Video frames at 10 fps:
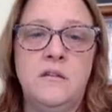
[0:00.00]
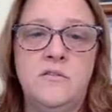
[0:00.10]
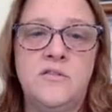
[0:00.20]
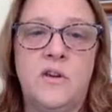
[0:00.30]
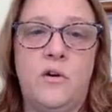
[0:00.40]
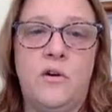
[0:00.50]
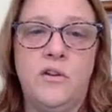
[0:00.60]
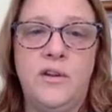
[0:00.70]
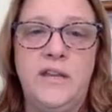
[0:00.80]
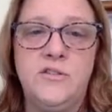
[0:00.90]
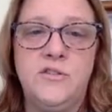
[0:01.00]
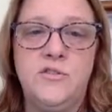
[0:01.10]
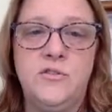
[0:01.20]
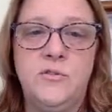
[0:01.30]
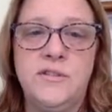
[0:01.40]
So all you need to
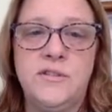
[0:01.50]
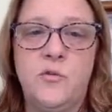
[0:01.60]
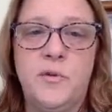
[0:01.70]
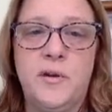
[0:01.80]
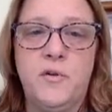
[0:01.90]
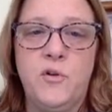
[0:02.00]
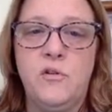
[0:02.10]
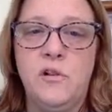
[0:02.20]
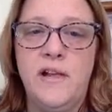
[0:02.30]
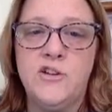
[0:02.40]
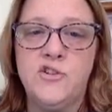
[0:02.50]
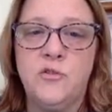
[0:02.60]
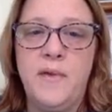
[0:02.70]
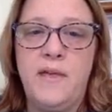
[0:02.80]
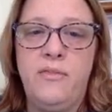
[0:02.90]
do is open up Google
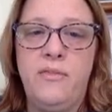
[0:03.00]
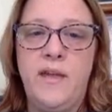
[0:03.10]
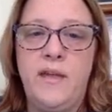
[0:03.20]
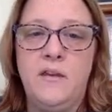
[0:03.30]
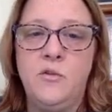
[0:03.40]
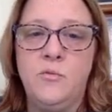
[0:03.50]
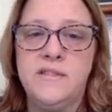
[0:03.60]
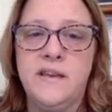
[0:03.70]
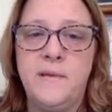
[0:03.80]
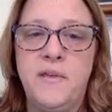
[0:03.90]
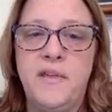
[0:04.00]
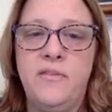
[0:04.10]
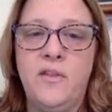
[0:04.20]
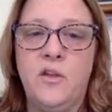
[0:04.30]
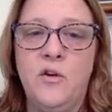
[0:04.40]
Classroom and then you would type
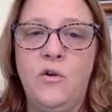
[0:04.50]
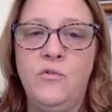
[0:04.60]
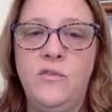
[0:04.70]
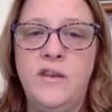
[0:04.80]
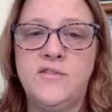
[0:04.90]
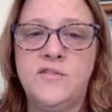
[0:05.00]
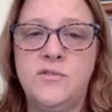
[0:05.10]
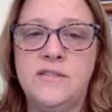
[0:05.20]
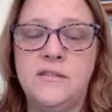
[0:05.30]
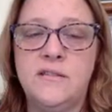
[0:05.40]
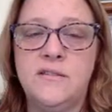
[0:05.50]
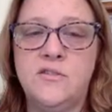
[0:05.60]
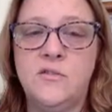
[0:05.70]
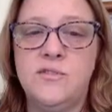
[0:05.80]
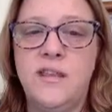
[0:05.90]
in the code that's
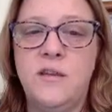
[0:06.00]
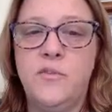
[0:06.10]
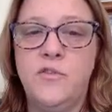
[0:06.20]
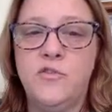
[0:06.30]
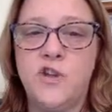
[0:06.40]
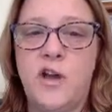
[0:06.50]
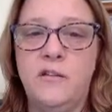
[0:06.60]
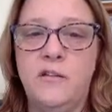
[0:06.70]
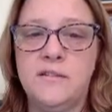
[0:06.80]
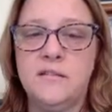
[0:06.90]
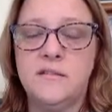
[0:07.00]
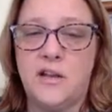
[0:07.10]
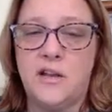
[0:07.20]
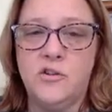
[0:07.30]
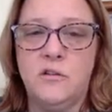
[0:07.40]
associated with your child's
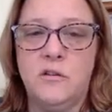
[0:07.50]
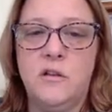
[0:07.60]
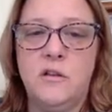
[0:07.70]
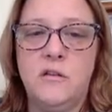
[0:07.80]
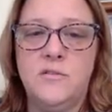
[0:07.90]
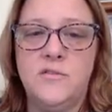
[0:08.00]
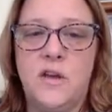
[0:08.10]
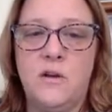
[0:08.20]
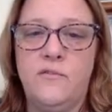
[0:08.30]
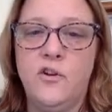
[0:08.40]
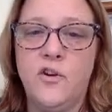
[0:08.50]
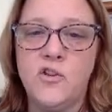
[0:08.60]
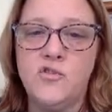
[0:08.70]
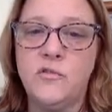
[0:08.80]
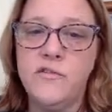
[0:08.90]
section. So if you're
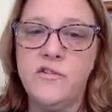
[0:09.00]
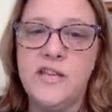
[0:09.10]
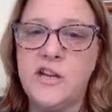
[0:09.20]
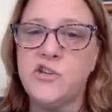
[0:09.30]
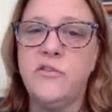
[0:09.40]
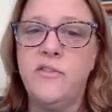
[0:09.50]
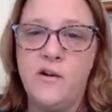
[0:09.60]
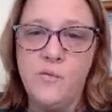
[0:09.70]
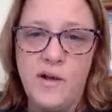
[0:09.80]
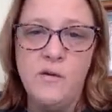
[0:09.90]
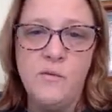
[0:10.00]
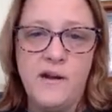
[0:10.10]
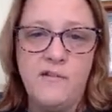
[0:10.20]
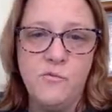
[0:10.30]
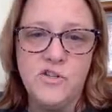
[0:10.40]
not sure of their section, they are well
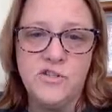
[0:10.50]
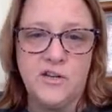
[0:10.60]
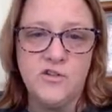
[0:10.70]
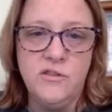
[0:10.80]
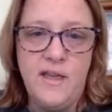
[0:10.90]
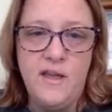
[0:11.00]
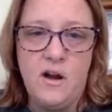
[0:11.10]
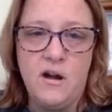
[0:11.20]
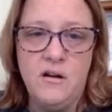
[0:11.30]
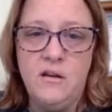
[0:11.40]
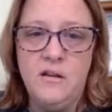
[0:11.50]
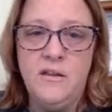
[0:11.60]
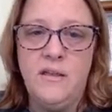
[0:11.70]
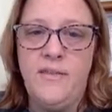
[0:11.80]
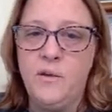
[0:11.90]
aware of which section they are.
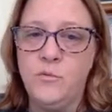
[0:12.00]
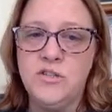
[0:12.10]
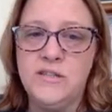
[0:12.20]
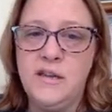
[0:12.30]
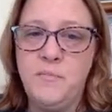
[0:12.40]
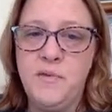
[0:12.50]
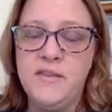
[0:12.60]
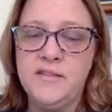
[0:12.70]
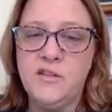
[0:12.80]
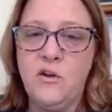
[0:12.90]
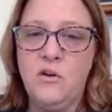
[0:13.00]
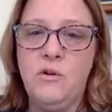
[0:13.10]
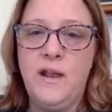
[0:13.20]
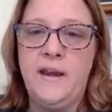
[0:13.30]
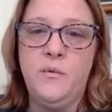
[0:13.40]
And then you would just type in this
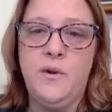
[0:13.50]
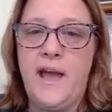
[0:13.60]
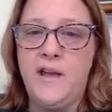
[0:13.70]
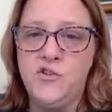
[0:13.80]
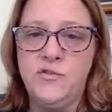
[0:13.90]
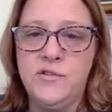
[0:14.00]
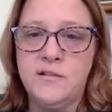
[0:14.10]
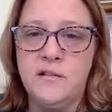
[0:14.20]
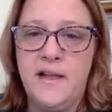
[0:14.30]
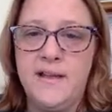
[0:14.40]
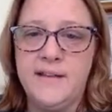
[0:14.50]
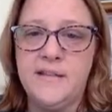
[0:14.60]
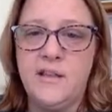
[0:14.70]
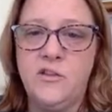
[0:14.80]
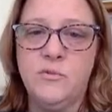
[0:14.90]
code and it would add you to the
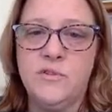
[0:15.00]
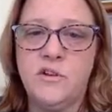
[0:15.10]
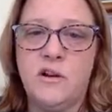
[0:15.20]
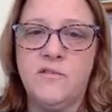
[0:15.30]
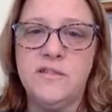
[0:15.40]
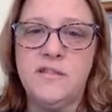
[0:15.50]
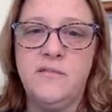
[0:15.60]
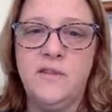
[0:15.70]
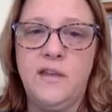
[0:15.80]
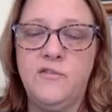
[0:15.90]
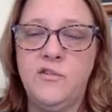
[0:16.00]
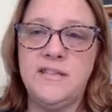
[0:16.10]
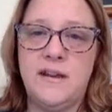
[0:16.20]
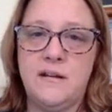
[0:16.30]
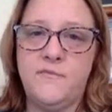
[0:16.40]
class and you would start receiving, if you
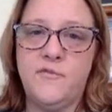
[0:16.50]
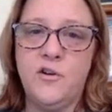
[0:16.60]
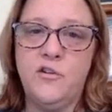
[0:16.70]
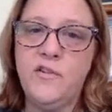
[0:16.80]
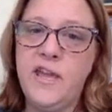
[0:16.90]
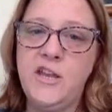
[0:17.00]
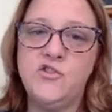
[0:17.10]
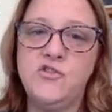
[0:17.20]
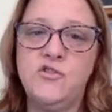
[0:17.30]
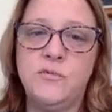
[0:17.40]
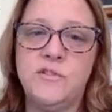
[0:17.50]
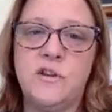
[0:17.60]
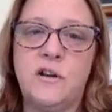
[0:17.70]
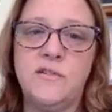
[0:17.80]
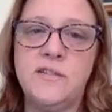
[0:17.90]
set it up for notifications, you would
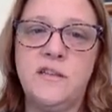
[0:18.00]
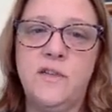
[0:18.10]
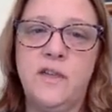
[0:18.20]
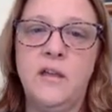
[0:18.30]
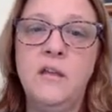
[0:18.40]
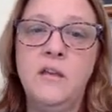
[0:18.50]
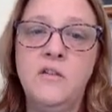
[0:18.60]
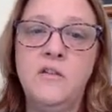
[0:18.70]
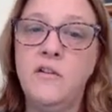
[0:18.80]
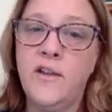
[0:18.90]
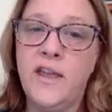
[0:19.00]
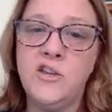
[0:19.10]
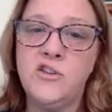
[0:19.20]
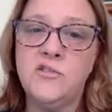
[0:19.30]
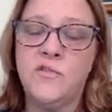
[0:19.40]
start receiving
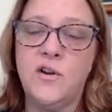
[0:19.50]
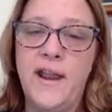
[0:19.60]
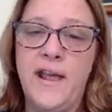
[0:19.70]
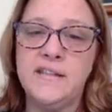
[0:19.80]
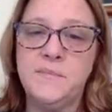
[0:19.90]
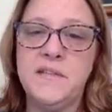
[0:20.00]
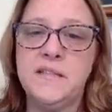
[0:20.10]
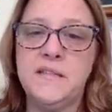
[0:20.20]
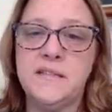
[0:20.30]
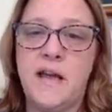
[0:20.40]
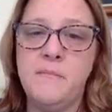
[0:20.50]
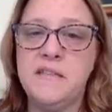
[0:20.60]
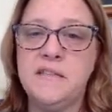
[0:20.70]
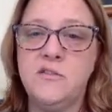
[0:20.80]
notifications for announcements, assignments,